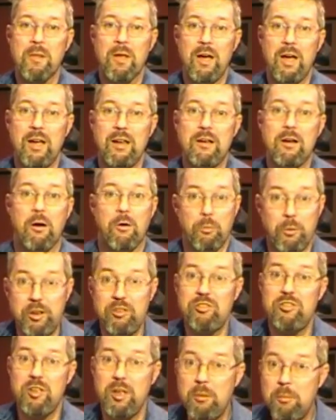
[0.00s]
And we
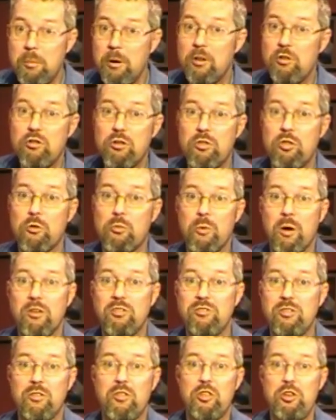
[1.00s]
see much of the
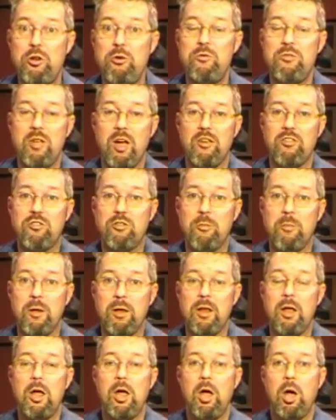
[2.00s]
rest of the New
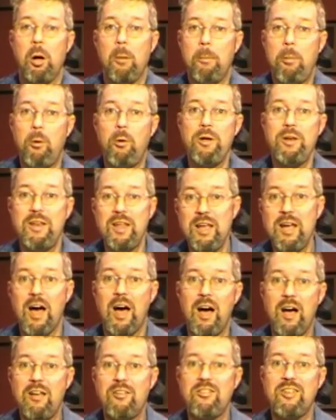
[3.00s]
Testament pointing
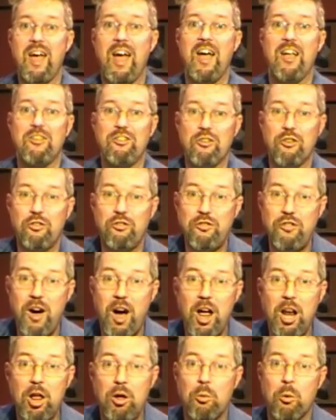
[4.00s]
us as
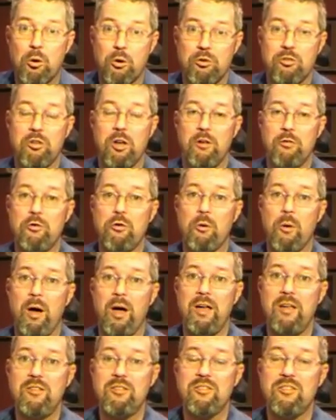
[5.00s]
followers of
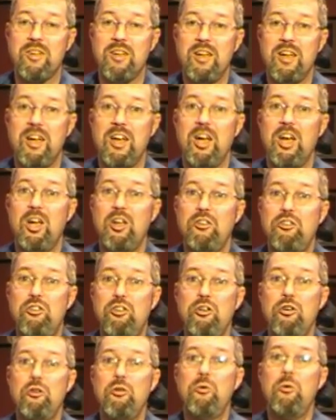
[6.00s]
Christ
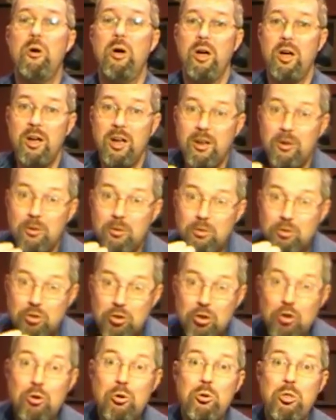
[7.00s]
to
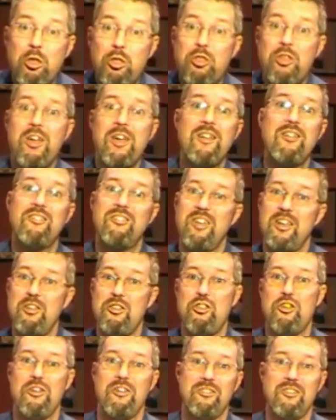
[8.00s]
do the things
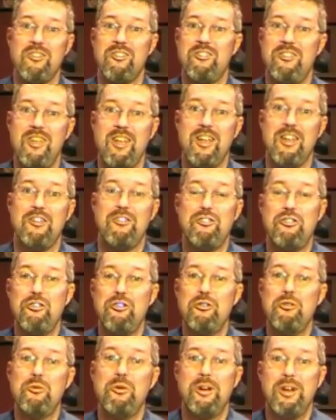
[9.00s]
that Jesus did,
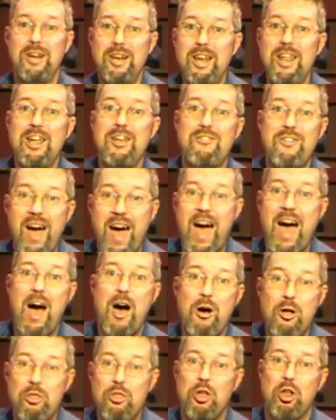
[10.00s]
to live
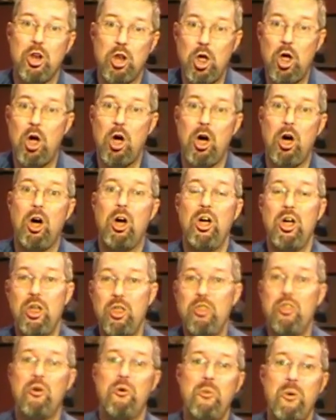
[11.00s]
out the law
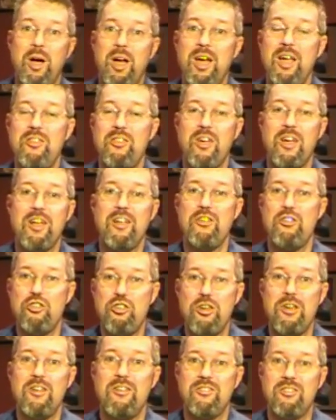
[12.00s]
the way that
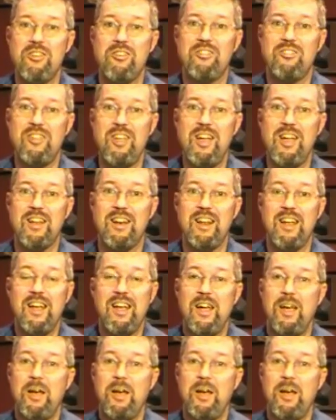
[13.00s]
Jesus did.